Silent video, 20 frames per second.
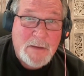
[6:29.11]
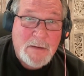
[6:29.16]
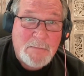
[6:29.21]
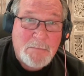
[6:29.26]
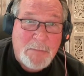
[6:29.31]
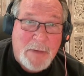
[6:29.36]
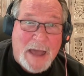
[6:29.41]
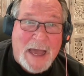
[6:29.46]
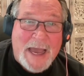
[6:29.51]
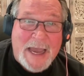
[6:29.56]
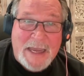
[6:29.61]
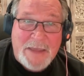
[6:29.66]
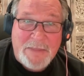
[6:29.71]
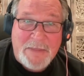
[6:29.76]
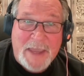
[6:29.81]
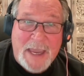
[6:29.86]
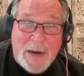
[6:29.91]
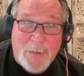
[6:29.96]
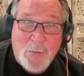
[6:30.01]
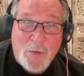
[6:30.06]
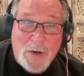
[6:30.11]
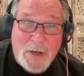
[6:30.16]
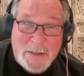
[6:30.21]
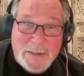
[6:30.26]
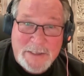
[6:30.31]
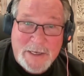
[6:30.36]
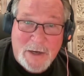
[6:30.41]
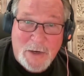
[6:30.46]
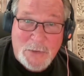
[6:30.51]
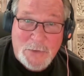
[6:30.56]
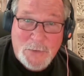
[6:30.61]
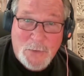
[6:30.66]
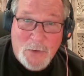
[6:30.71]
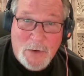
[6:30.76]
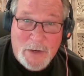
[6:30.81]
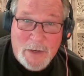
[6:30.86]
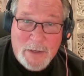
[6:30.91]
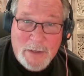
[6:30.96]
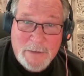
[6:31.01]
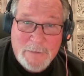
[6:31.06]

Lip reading: buying the Amarillo territory.